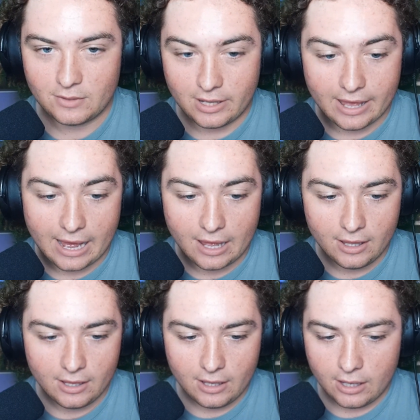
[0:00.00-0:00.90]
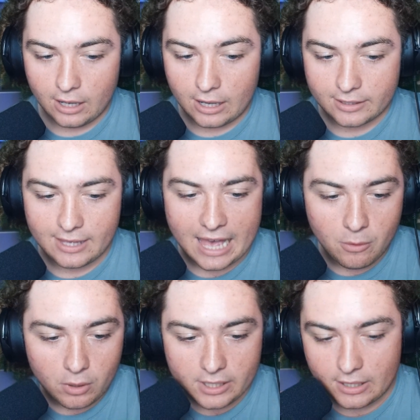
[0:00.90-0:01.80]
Yeah. Uh,
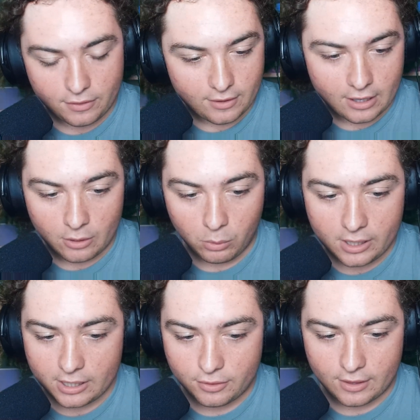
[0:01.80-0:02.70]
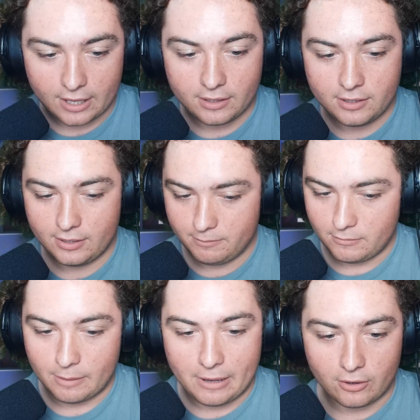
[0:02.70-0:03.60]
Cat, what do you th- uh, what do you think
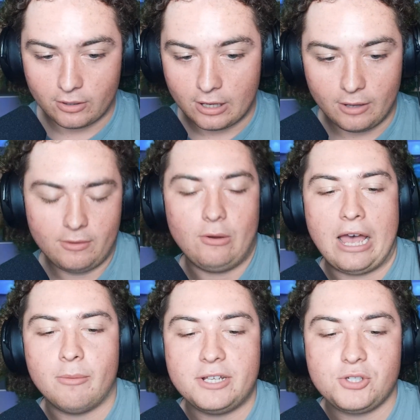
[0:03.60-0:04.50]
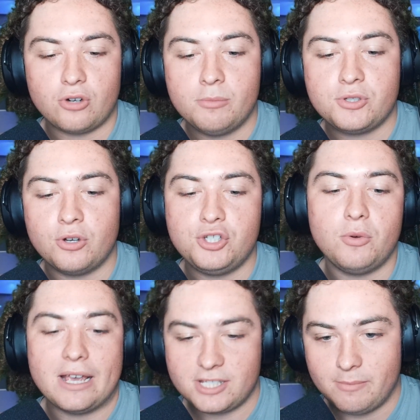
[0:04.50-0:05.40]
about uh, how many storms could
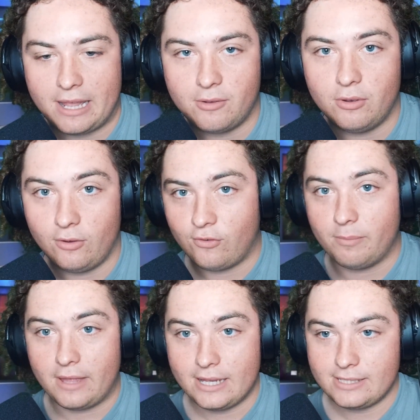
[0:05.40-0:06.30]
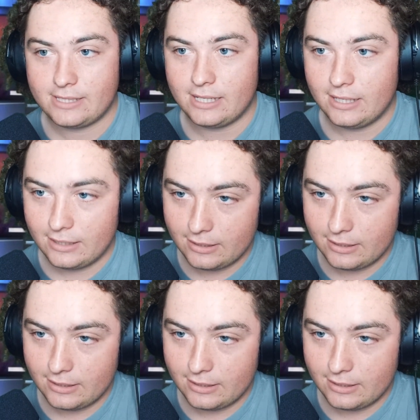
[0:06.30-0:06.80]
you estimate from this?